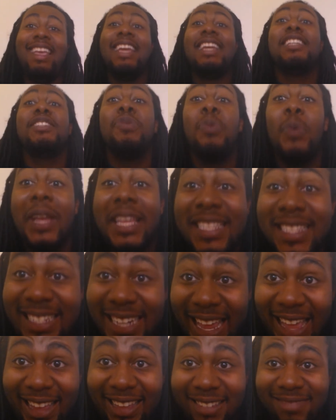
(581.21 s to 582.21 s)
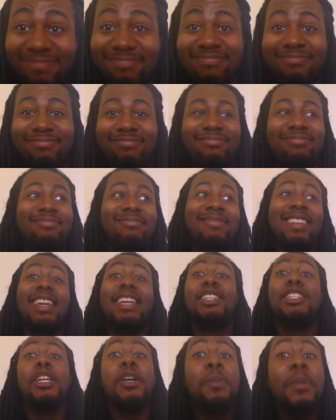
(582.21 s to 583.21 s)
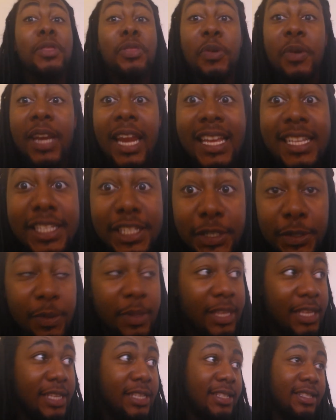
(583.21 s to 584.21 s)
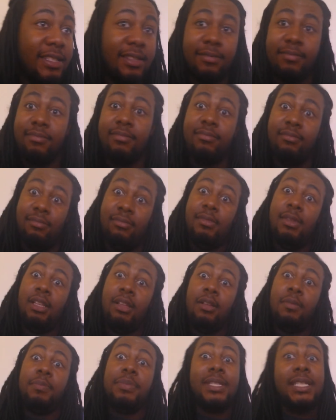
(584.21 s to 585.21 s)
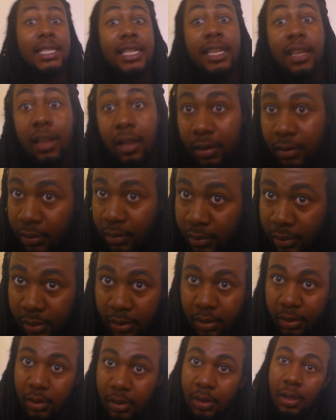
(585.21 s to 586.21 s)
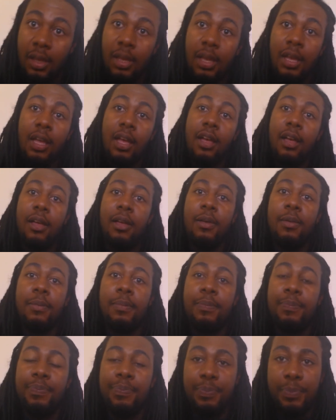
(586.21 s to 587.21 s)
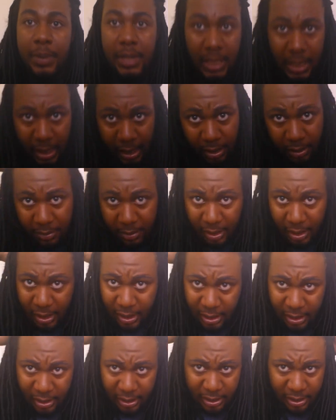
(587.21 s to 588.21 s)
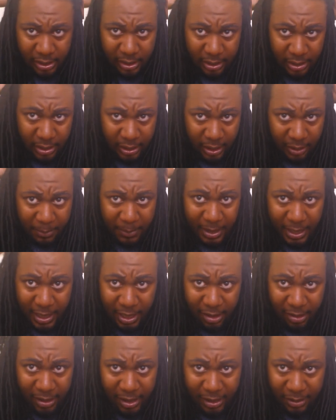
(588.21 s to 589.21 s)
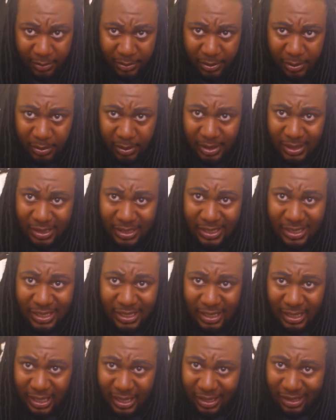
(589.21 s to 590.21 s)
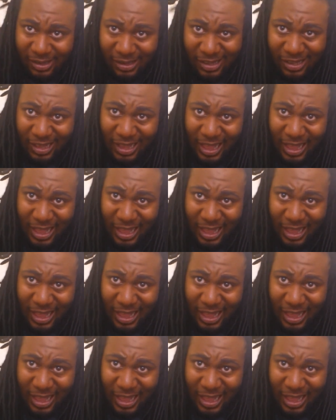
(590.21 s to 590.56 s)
and it's Wednesday, and it took me 3 days to do these, but still. But yeah, I can let my hair down so you can see, like,